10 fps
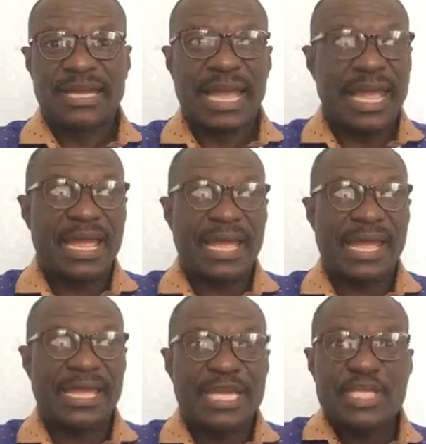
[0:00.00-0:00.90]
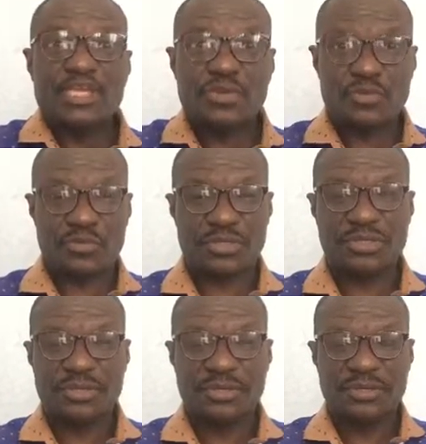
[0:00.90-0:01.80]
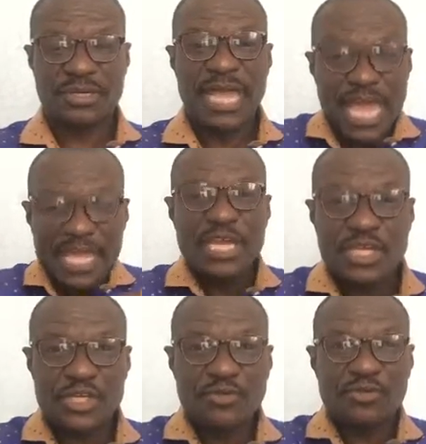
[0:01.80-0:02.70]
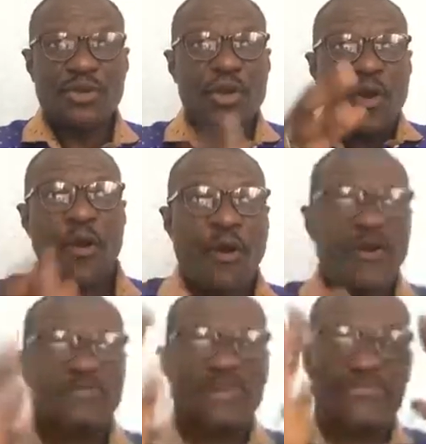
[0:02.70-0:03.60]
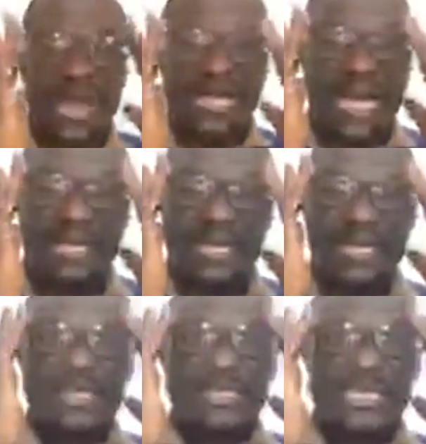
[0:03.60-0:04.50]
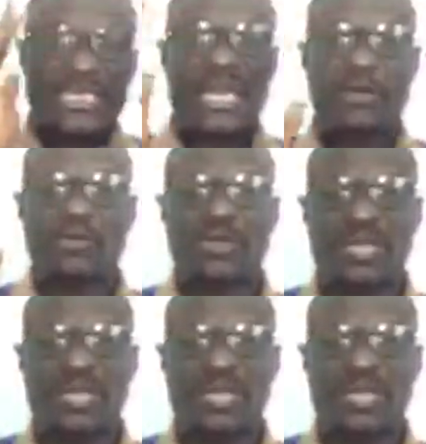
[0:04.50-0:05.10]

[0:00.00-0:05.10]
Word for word: her, her issues, her issues of the fact that she said